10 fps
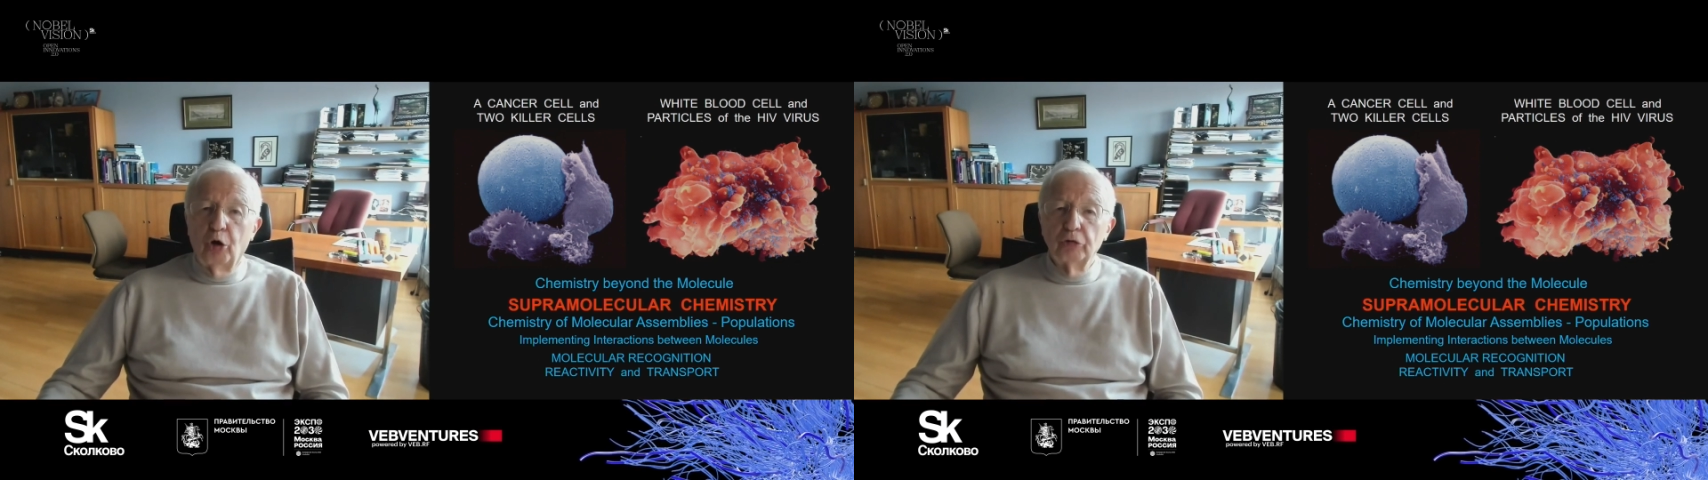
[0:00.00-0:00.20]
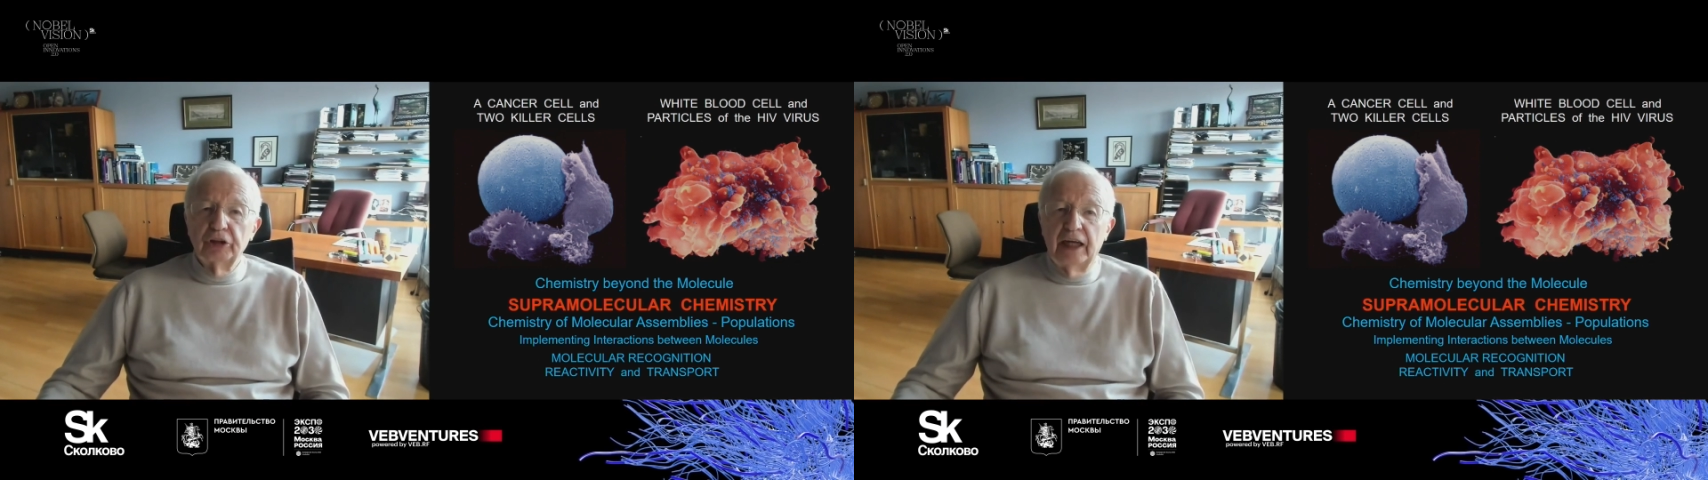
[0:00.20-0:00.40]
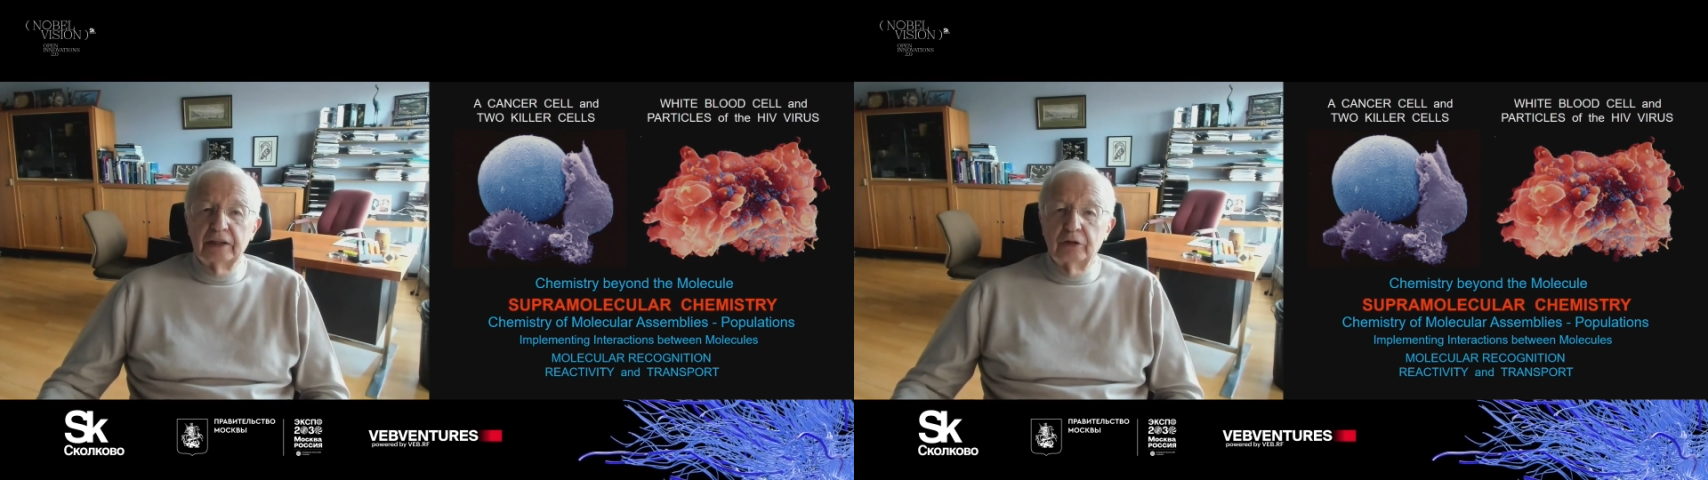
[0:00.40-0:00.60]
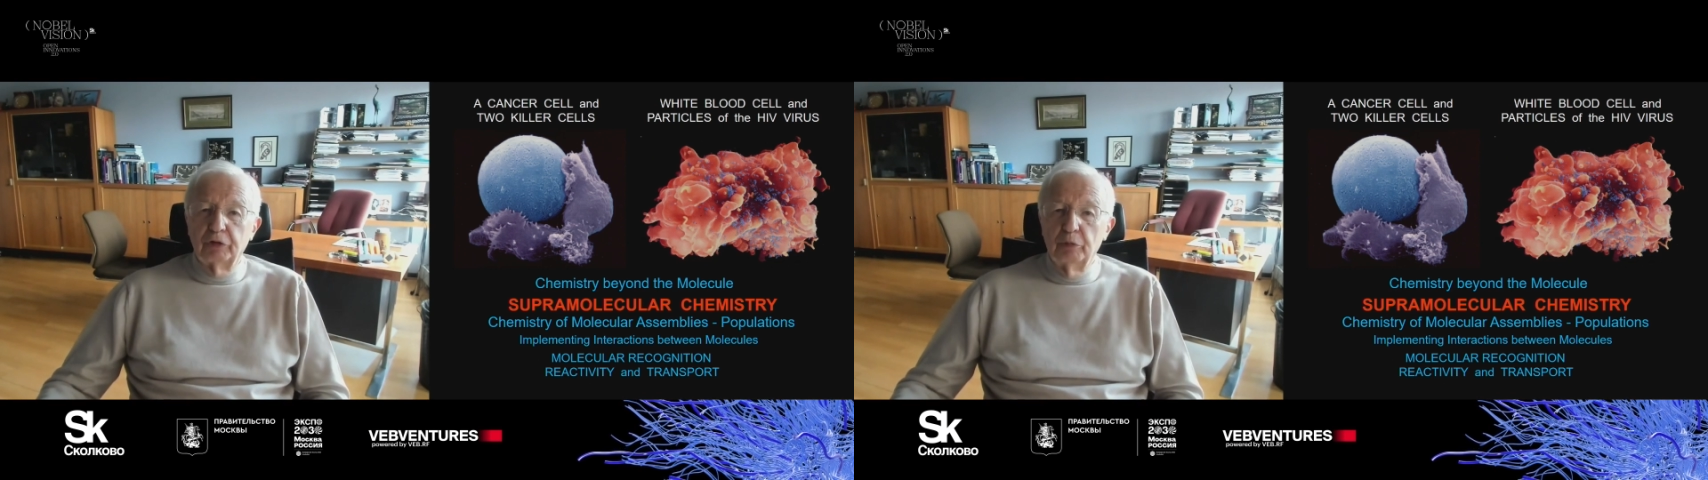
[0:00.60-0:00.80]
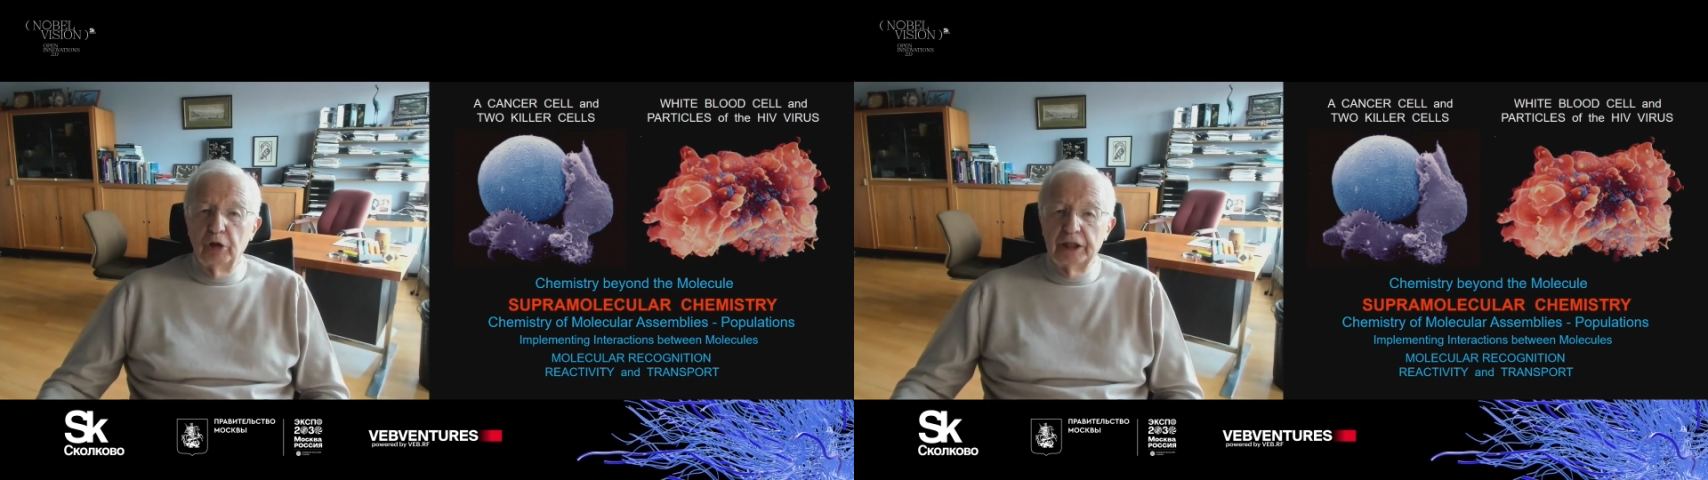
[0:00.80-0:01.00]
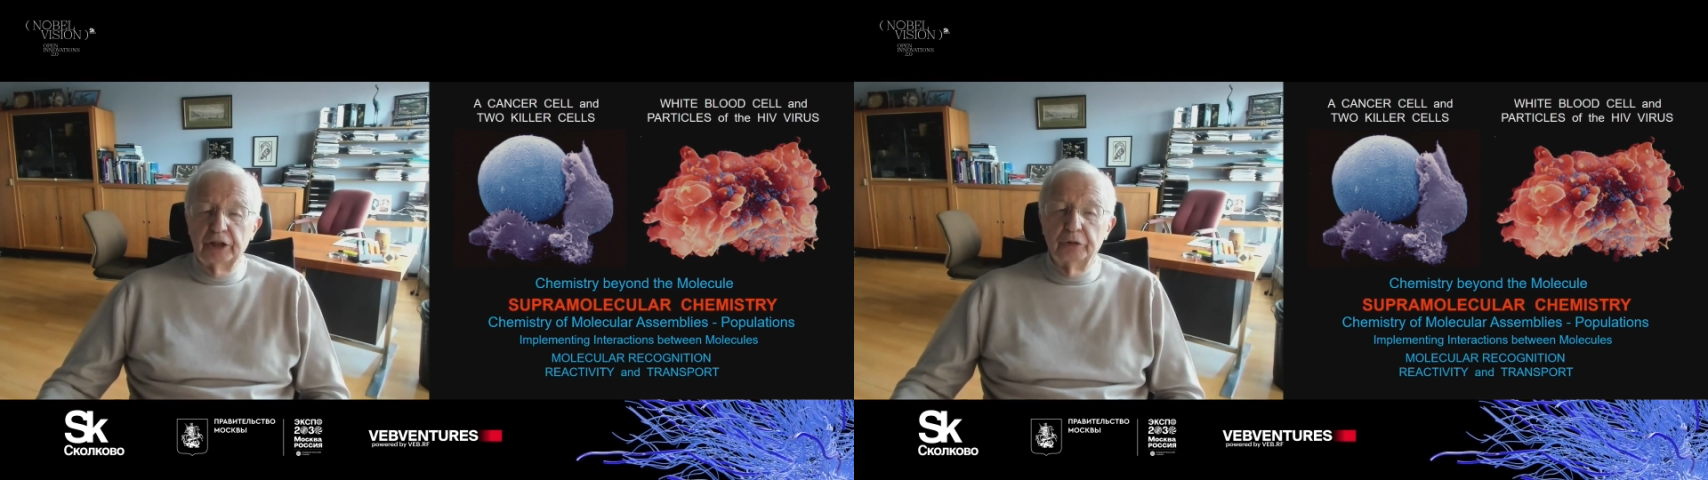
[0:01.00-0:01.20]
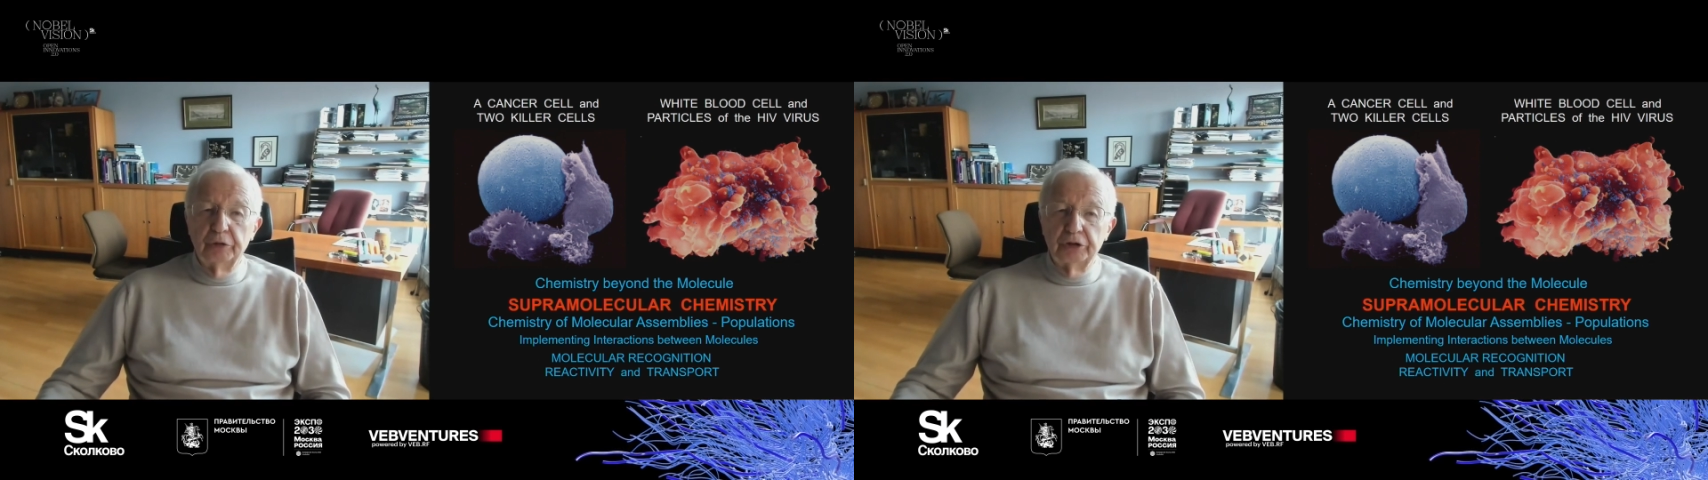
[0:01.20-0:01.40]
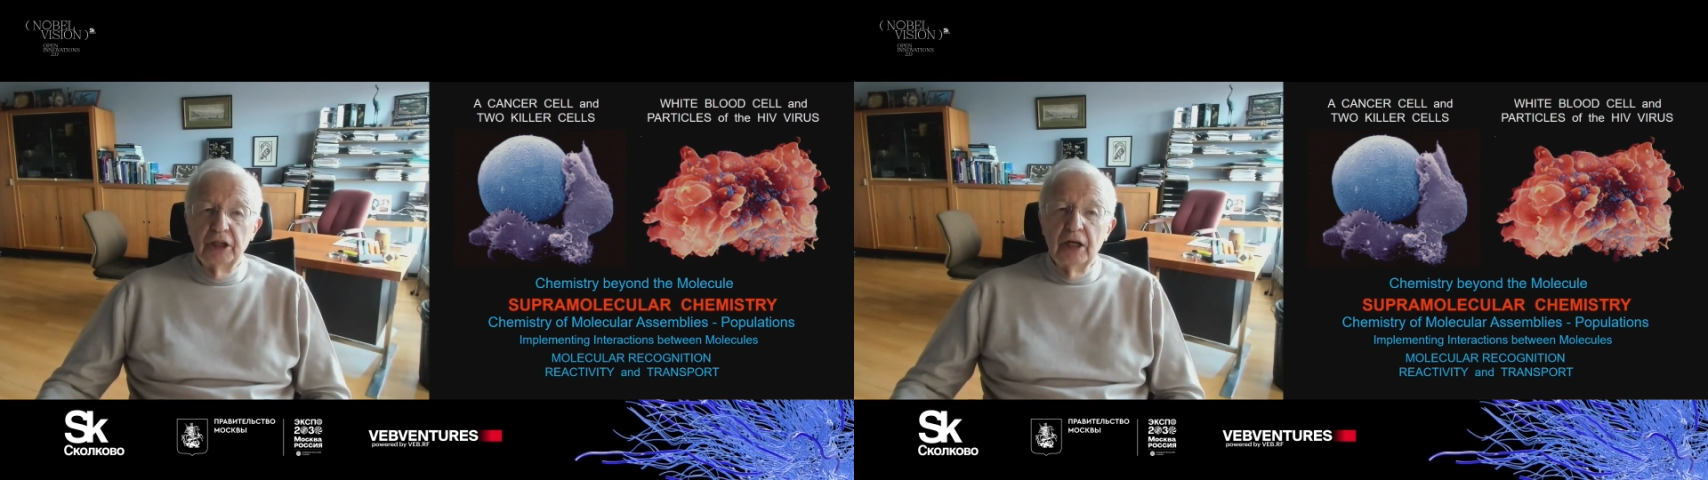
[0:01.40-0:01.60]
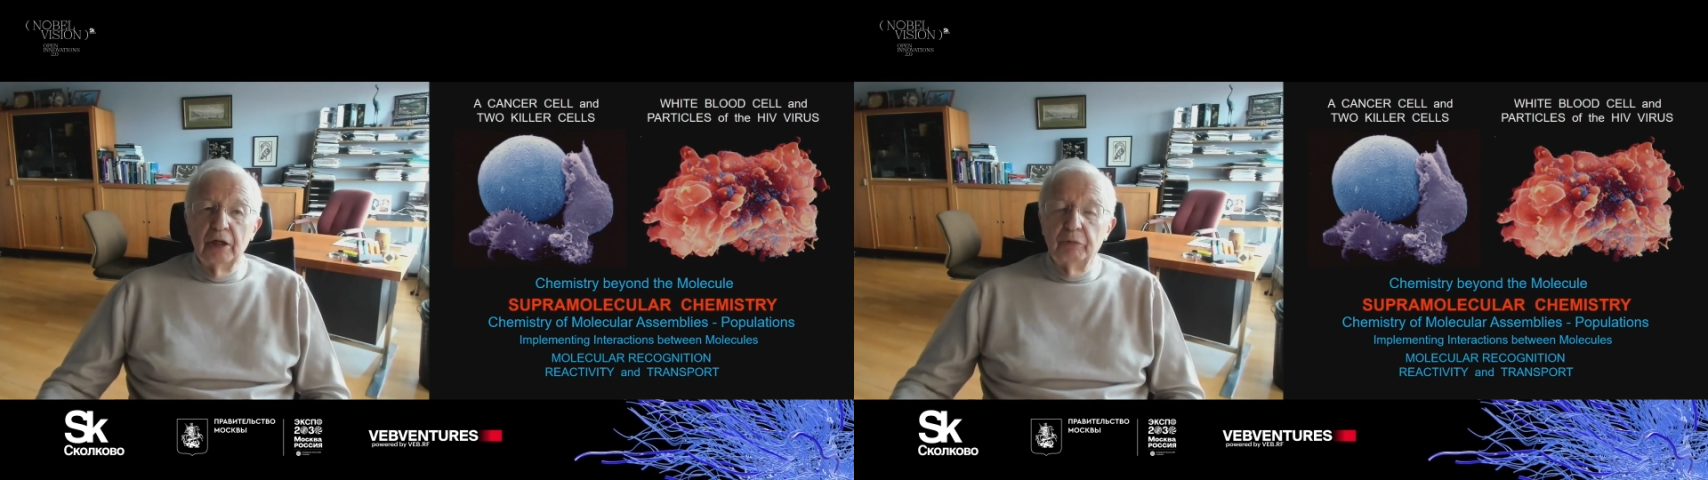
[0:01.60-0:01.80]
contact of the molecules